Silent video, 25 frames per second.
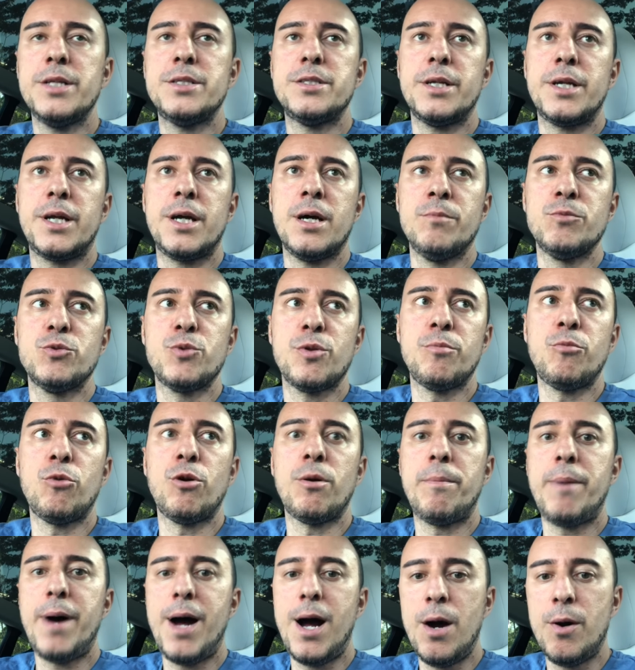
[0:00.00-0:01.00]
It comes with more
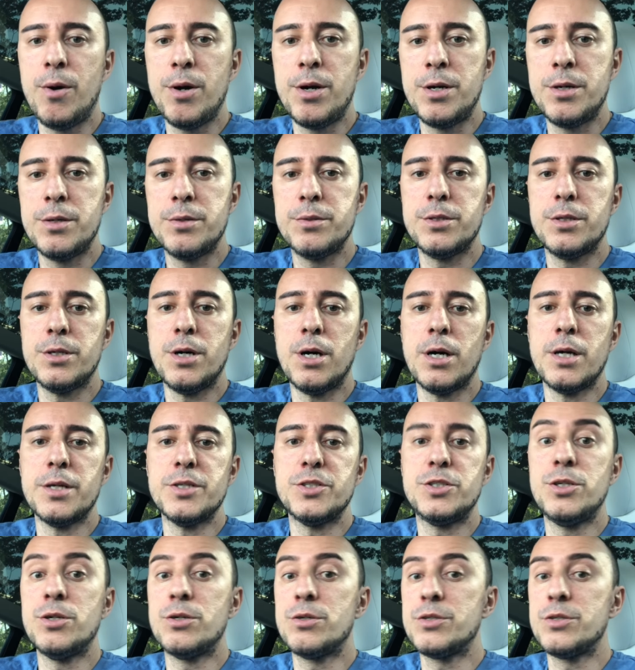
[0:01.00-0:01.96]
power, 0